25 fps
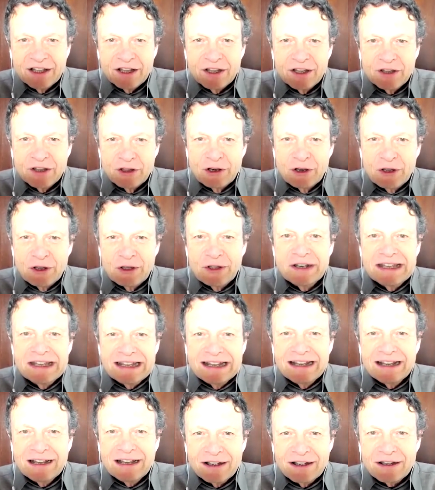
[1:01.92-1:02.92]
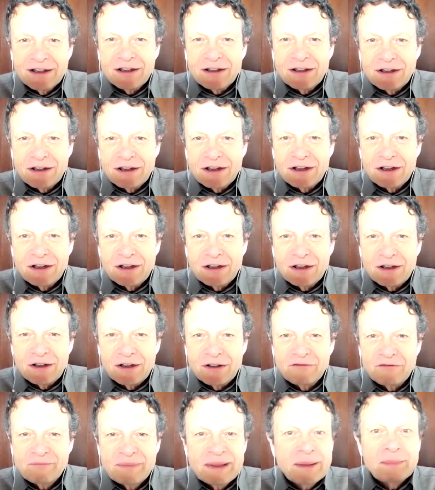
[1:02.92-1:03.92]
the learning
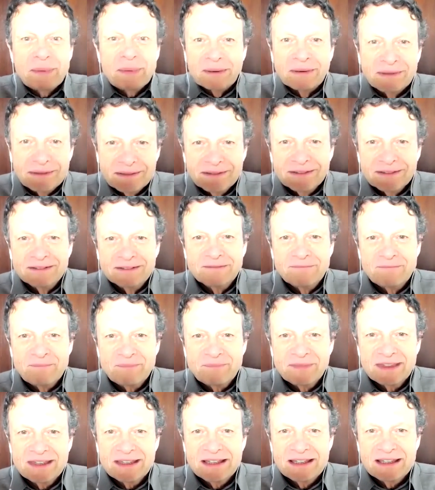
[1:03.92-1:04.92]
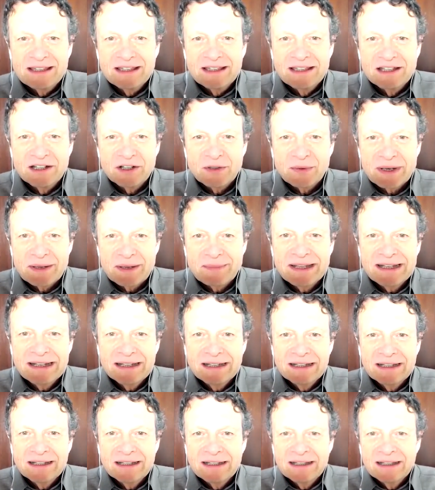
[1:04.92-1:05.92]
of people. You know what I mean?
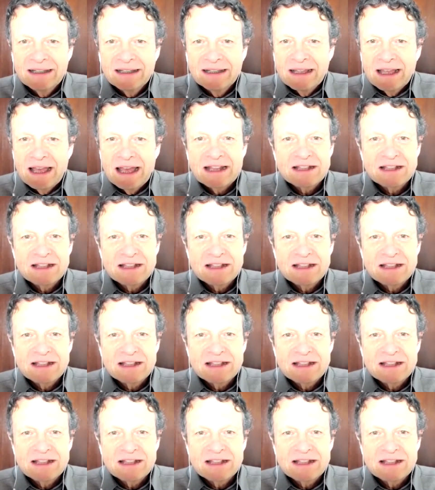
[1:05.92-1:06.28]
Yes.